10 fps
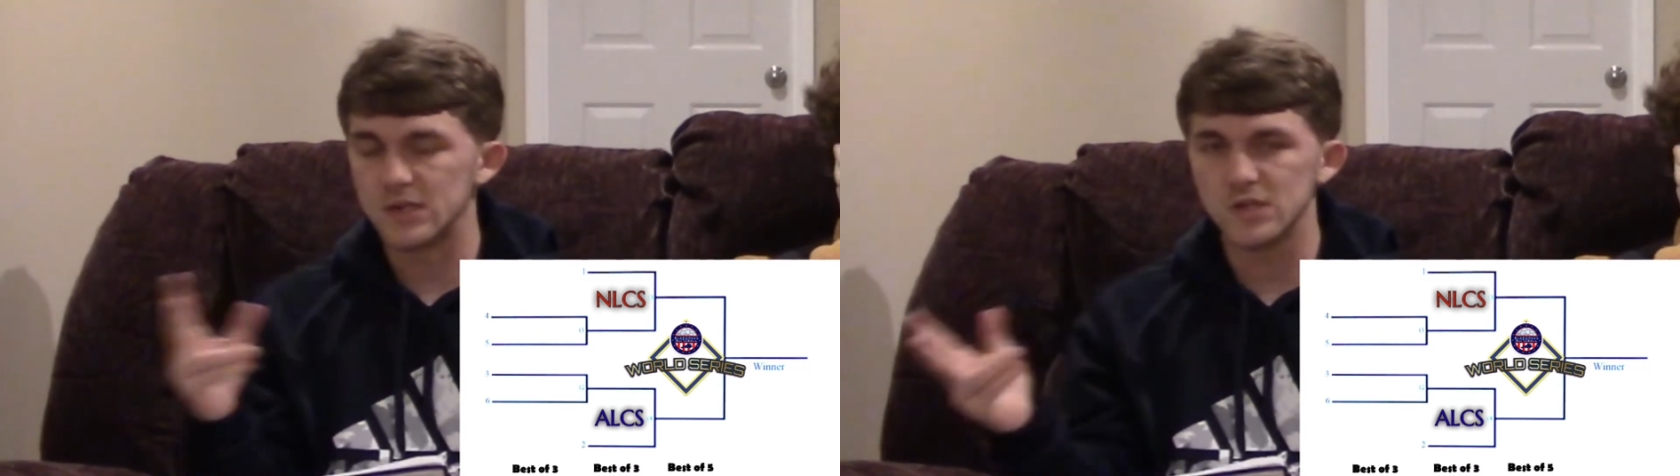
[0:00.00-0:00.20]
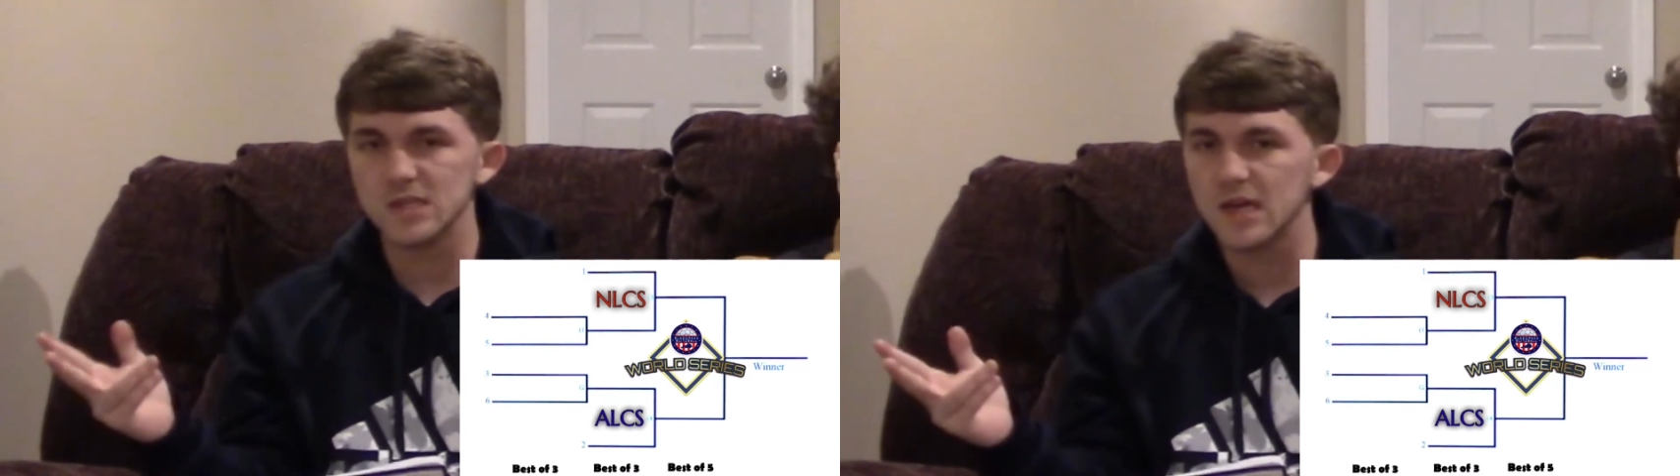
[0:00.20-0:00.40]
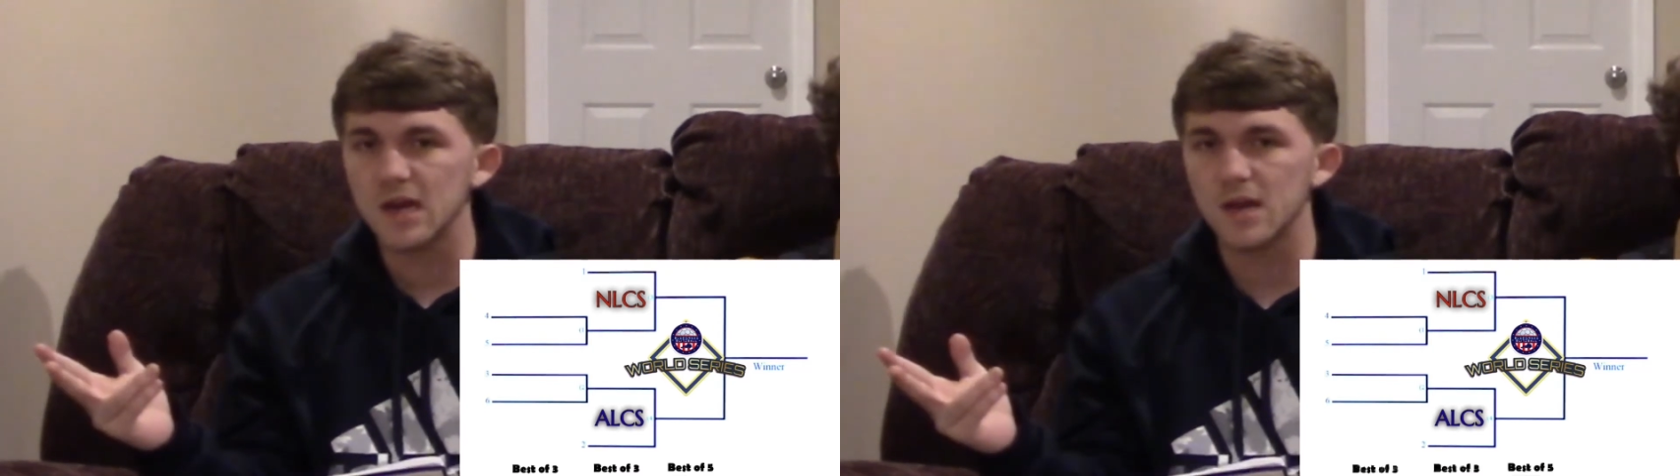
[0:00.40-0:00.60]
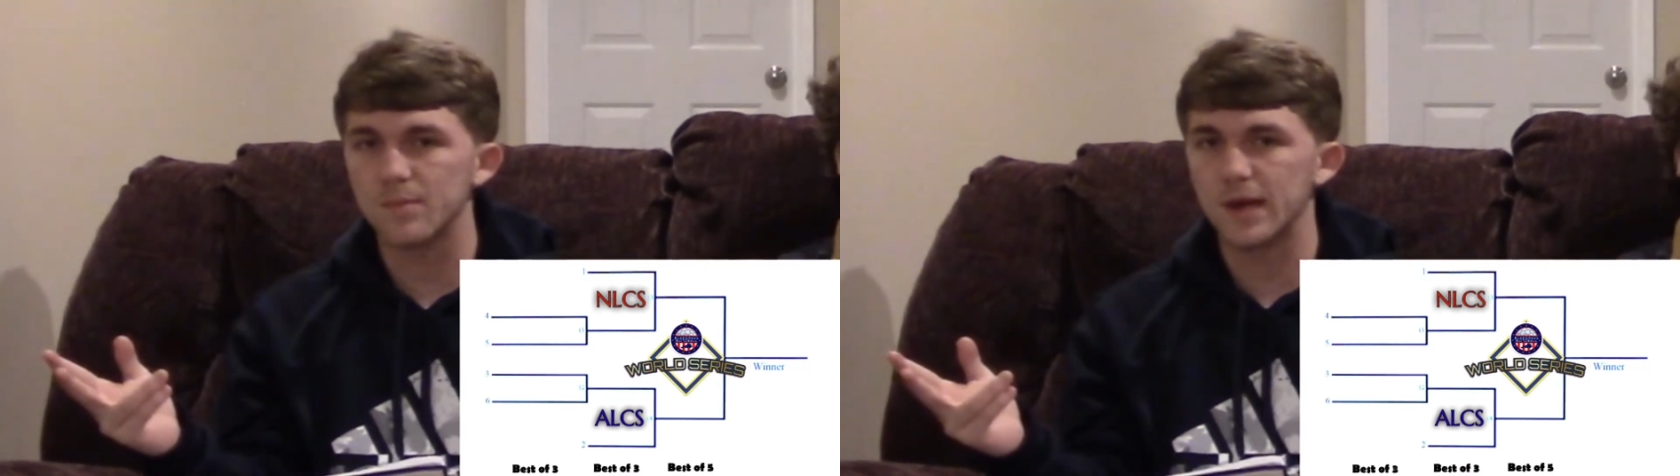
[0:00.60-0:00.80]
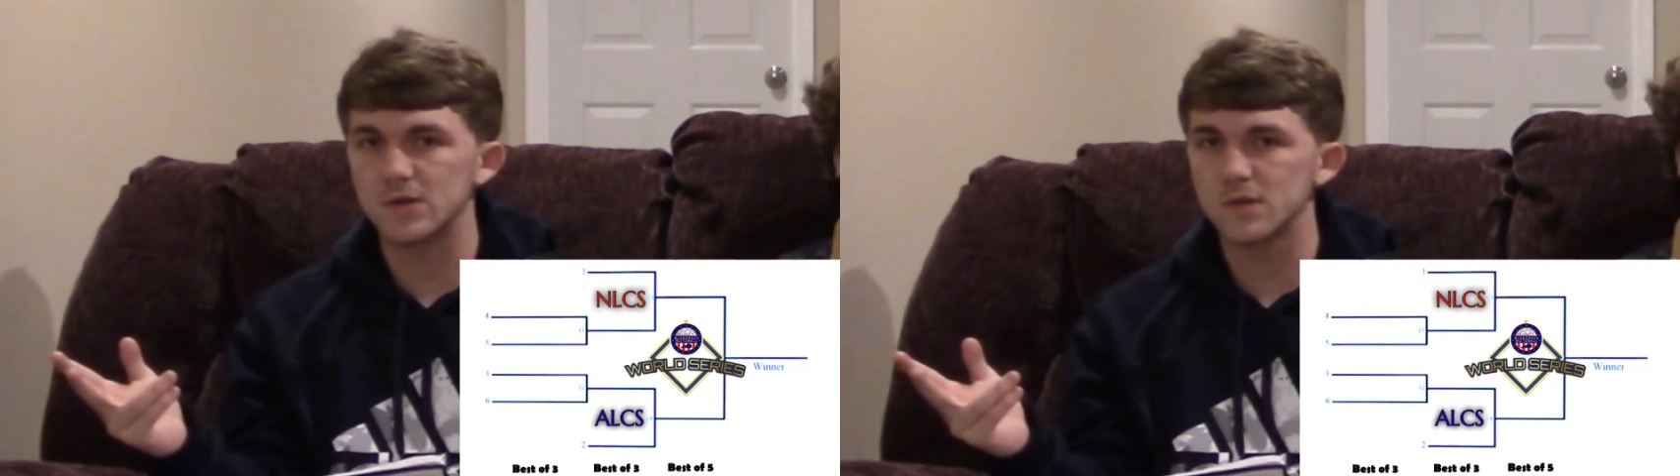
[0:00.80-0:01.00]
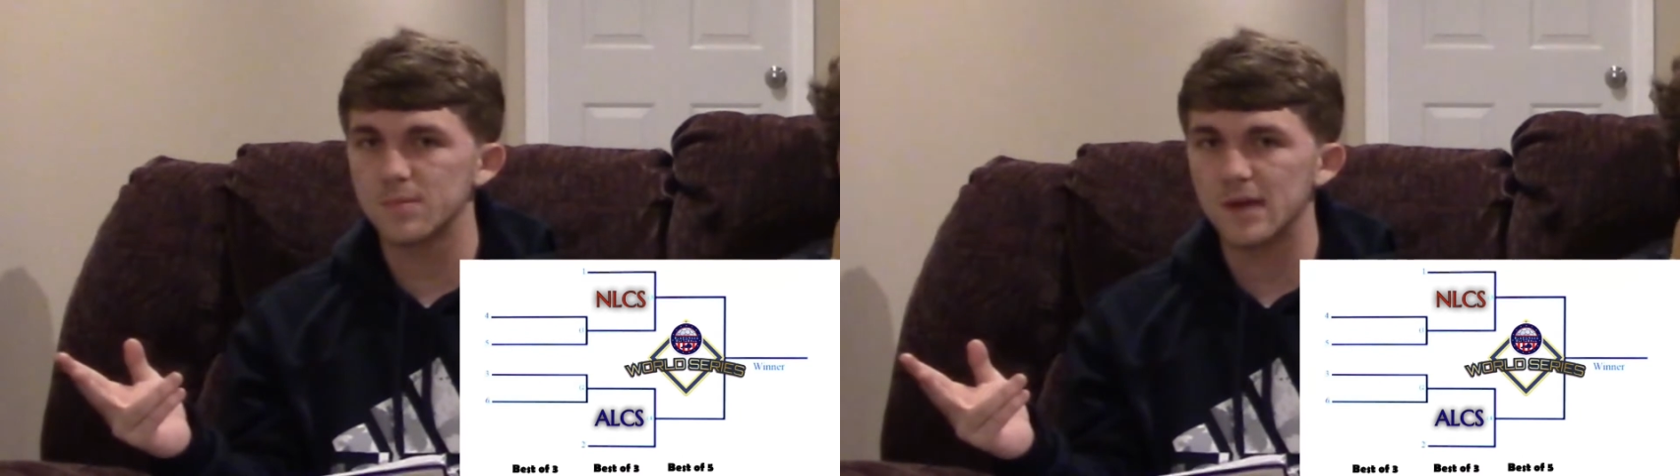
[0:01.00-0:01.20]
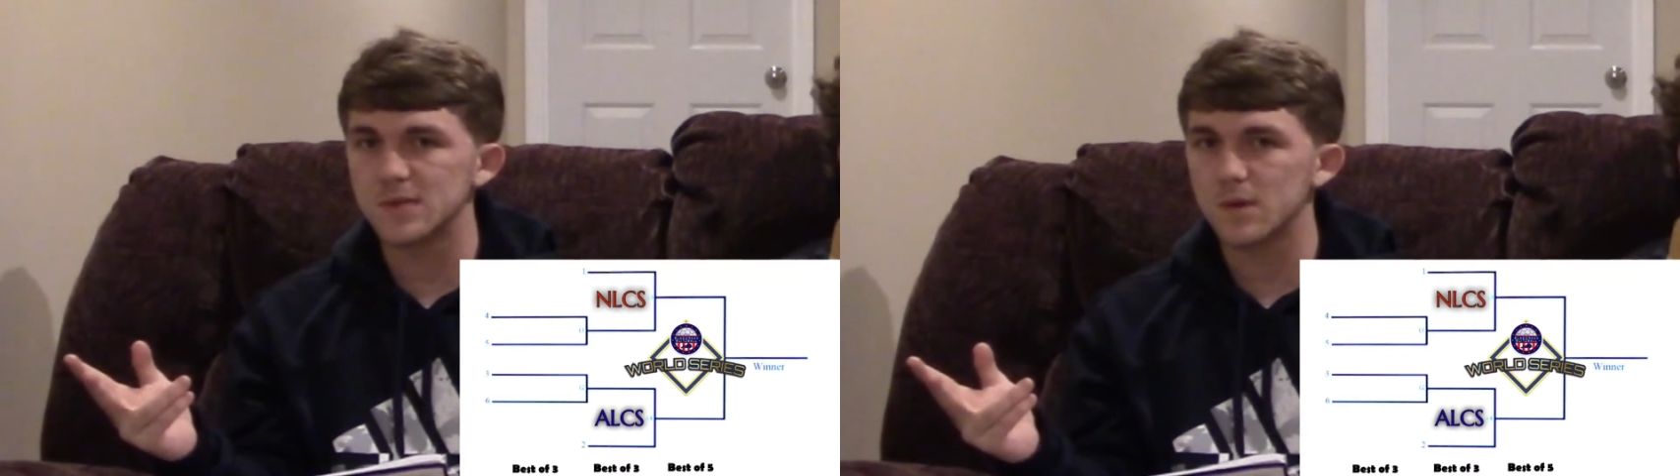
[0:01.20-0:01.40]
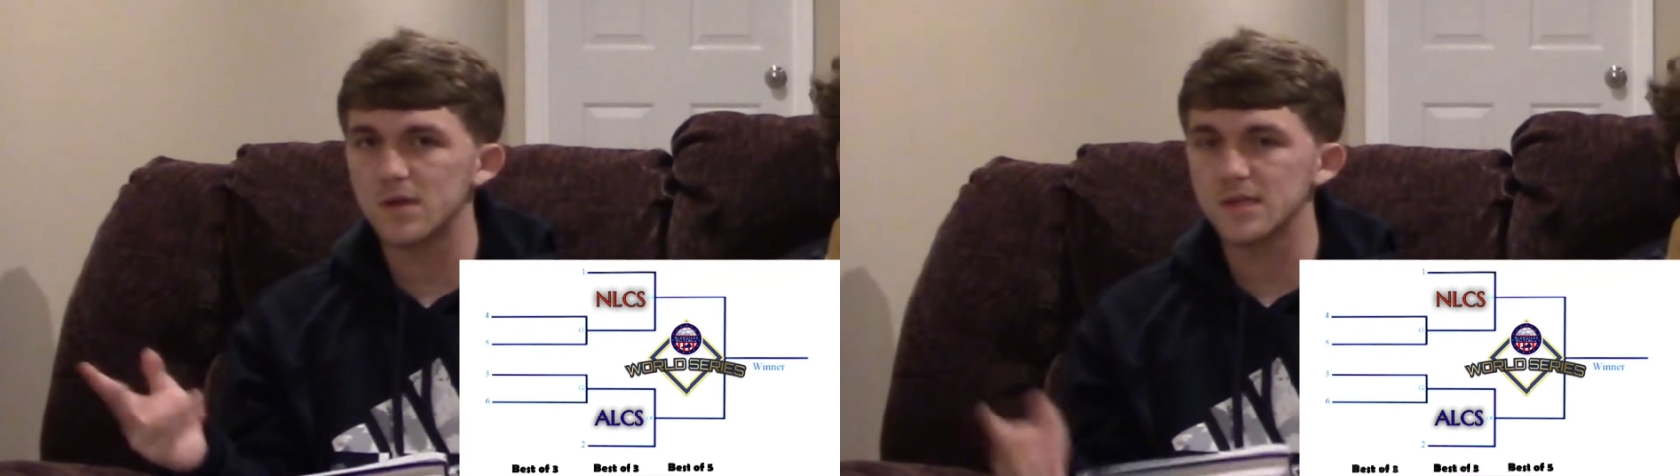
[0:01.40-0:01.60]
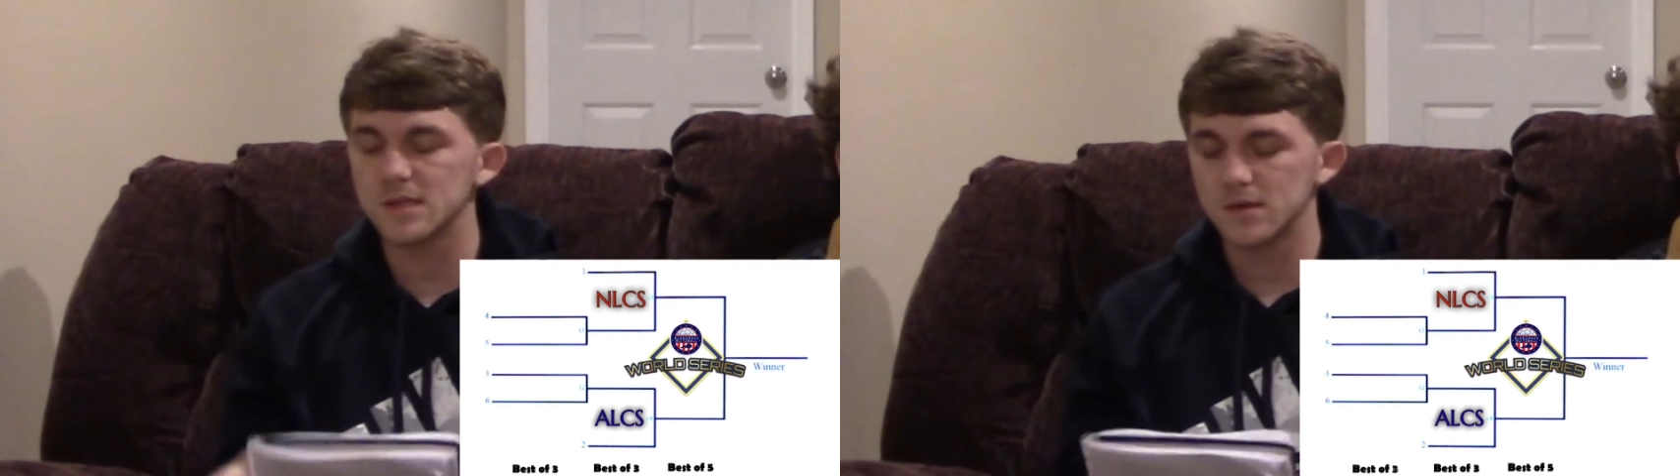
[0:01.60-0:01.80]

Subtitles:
just like how the Major League Baseball does it.